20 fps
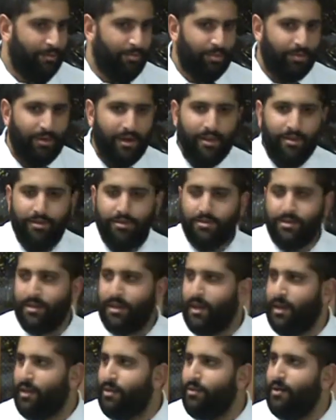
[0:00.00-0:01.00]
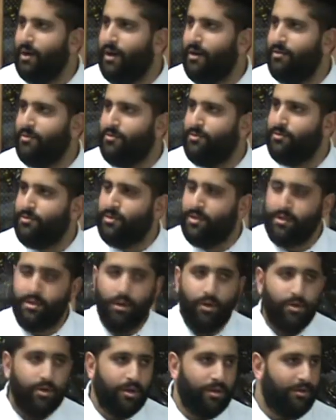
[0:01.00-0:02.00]
but rather today you have the
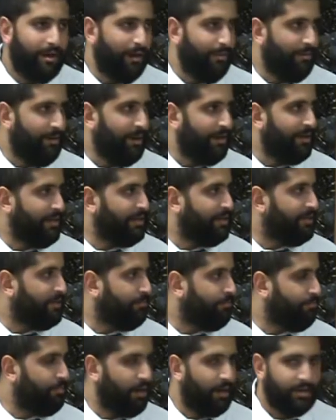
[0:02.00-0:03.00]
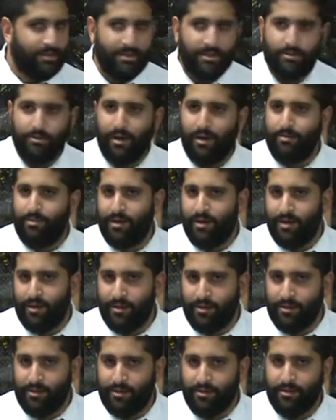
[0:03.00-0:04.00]
yoga rabbi and the boxing rabbi
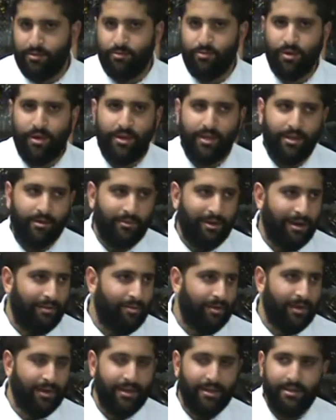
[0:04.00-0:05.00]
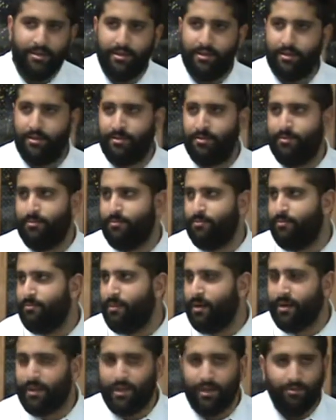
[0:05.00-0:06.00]
and the running rabbi and the
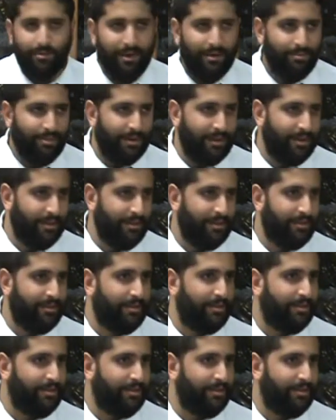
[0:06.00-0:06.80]
monkey rabbi and